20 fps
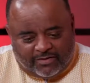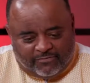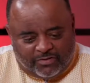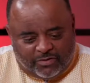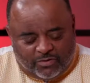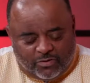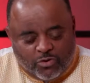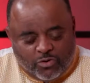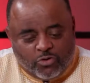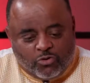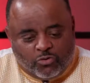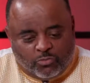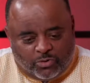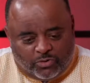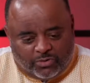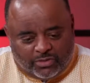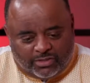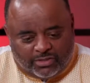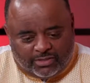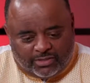interviewed
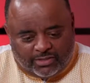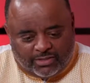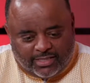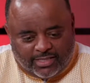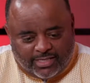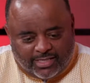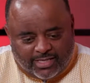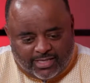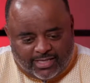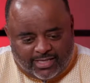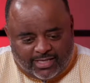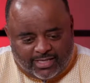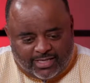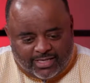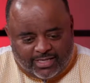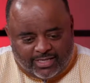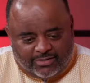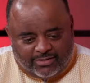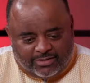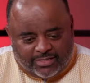numerous
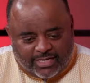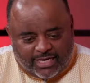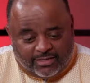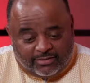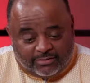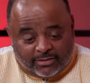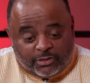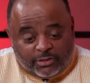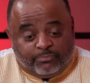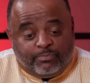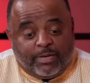entertainers,